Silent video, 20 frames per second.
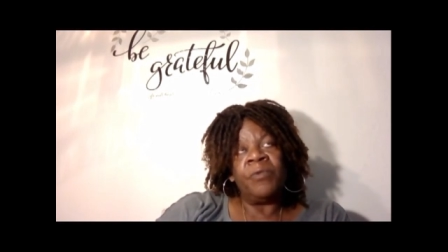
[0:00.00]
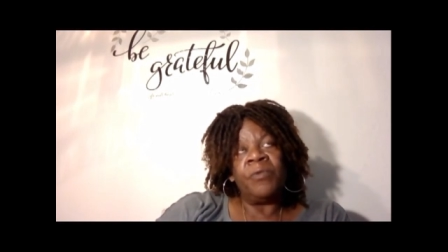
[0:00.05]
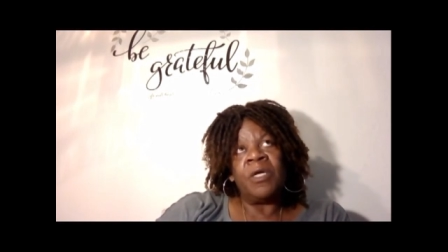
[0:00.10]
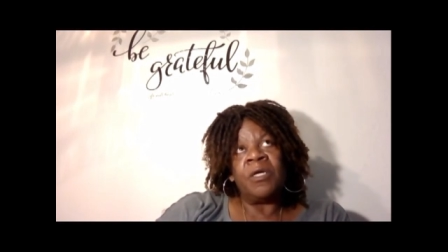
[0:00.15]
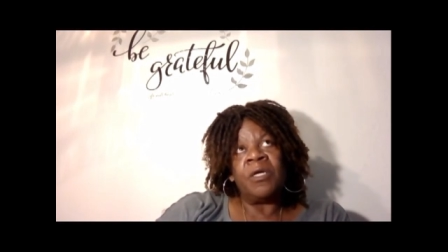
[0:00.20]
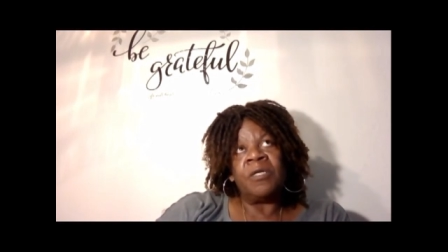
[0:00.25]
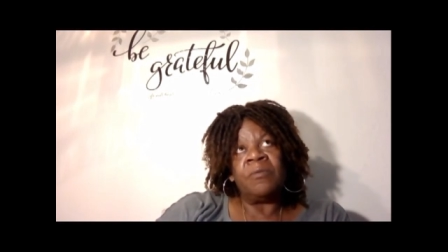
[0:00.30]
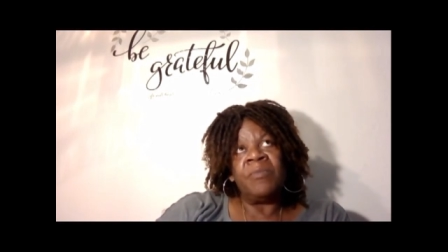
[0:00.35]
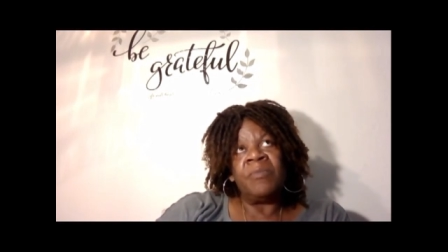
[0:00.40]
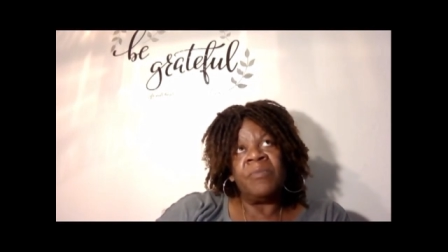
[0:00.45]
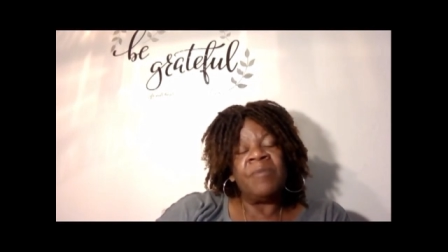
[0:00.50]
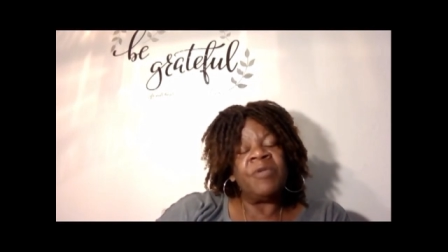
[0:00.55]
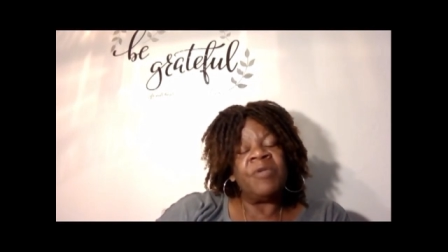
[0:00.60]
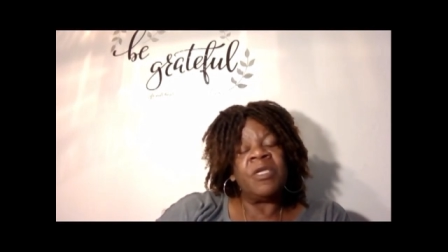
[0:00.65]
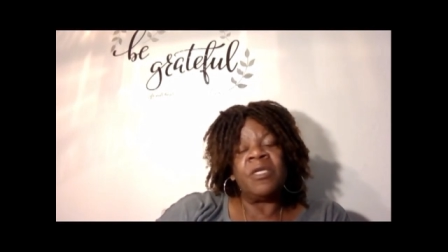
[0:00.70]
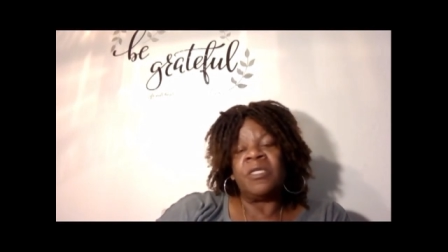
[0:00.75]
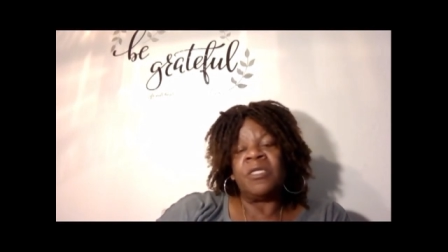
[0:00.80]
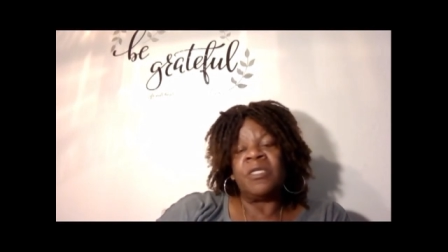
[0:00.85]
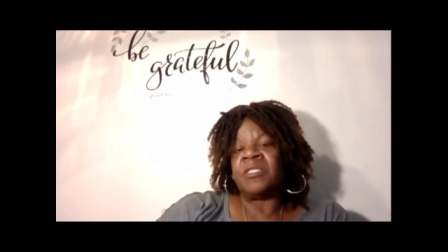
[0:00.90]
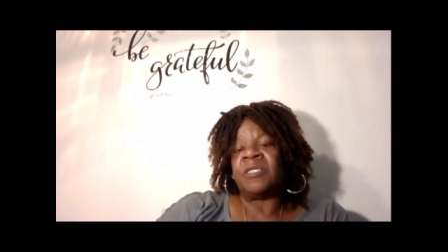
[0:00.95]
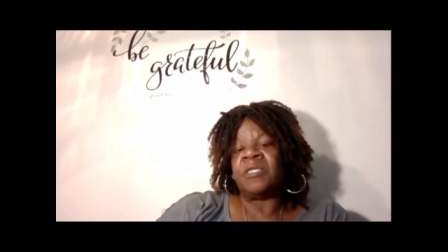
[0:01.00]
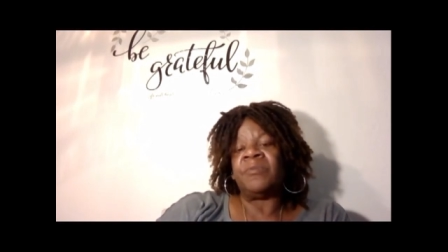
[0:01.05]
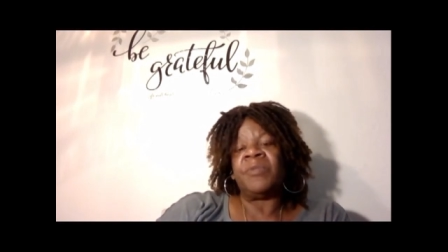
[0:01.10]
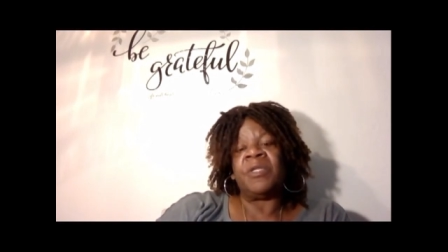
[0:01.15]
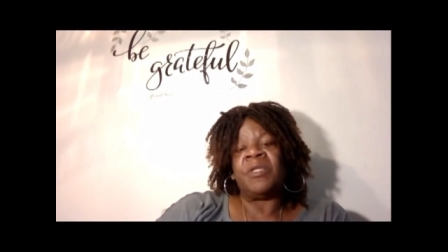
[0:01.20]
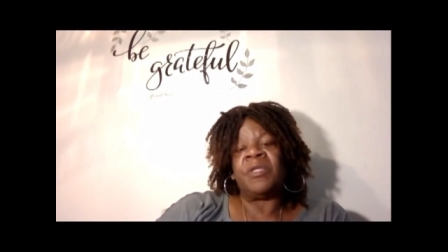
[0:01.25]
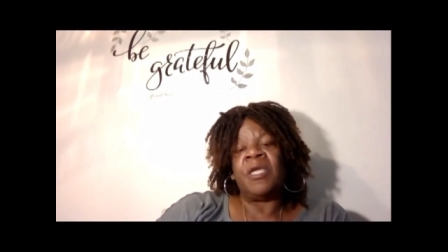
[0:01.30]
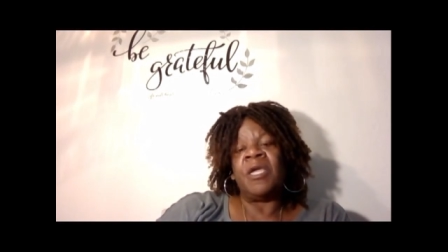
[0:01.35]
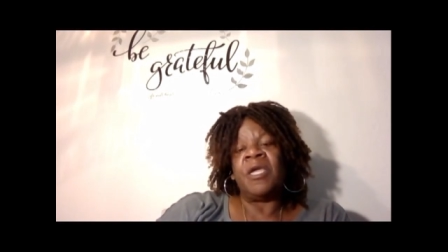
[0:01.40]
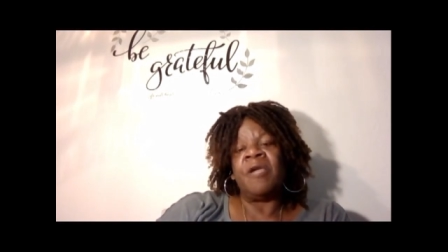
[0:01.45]
uh, maybe some
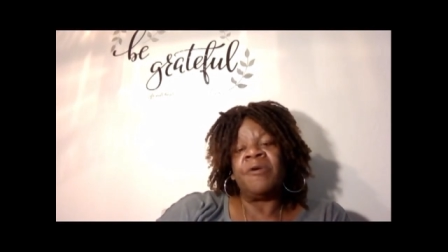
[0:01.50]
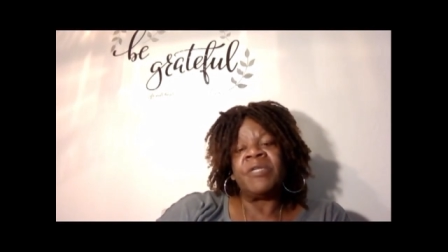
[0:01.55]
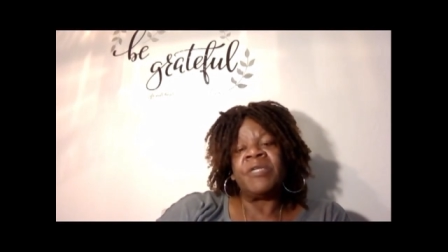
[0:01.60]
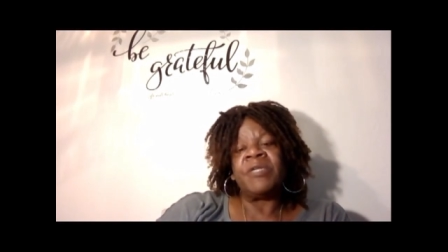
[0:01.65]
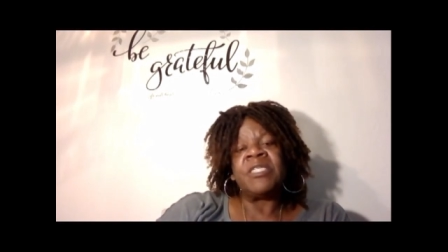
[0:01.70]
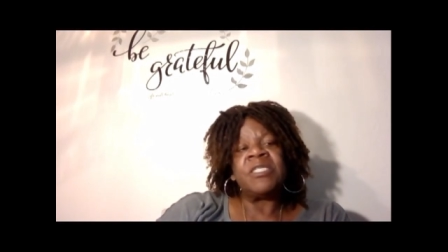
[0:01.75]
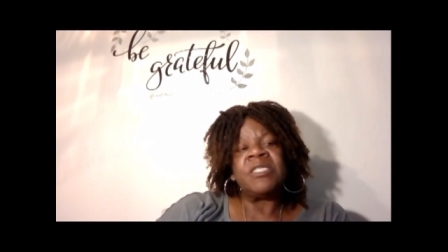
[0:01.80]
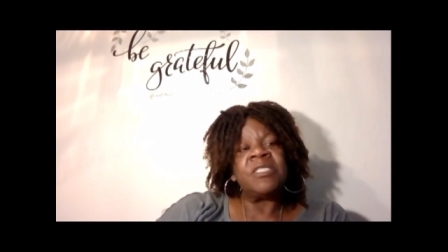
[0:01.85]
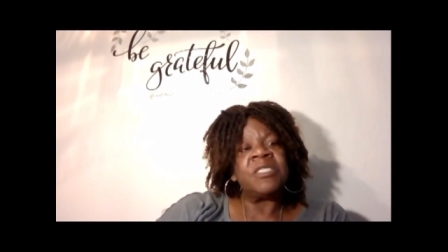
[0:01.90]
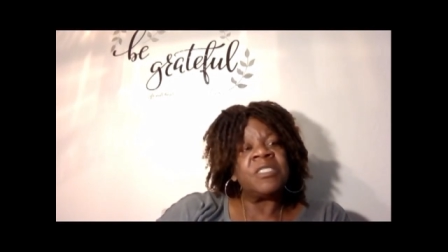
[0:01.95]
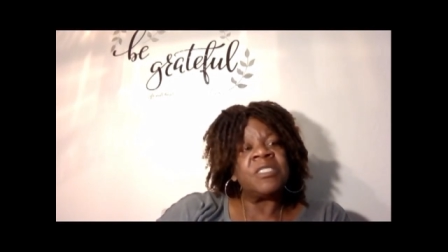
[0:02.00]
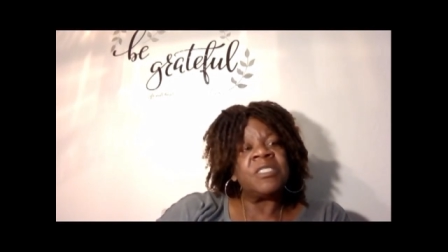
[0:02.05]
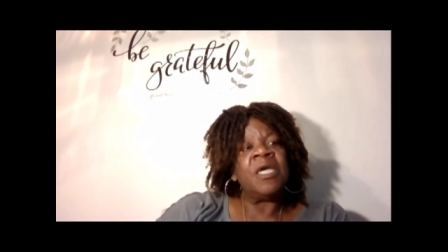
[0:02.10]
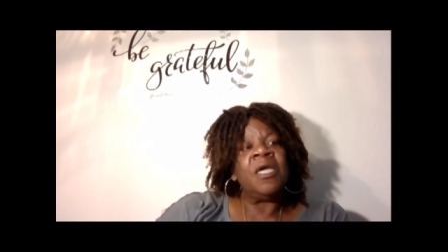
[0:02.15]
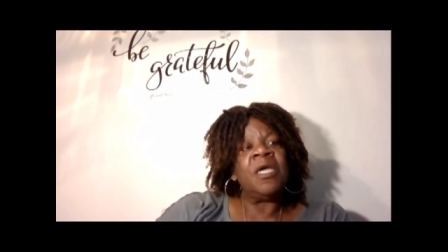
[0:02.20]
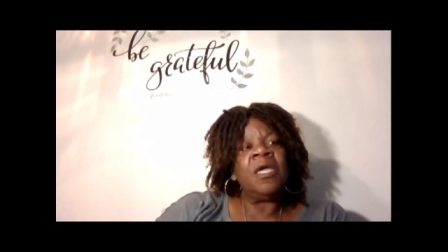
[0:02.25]
inheritance,